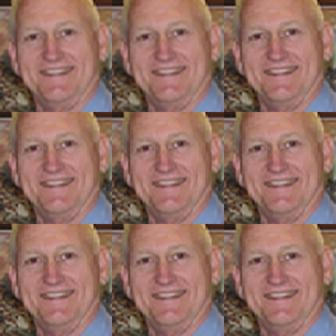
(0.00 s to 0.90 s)

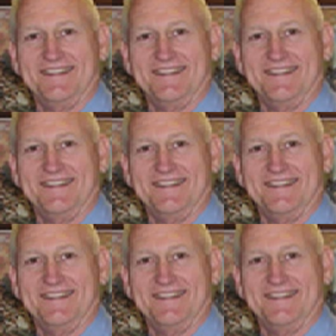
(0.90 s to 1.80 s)

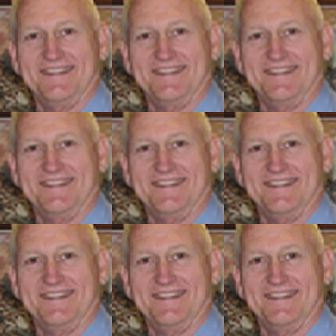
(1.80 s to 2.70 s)

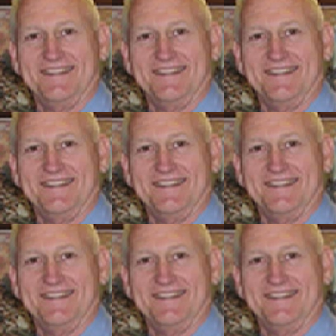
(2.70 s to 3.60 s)
[no speech]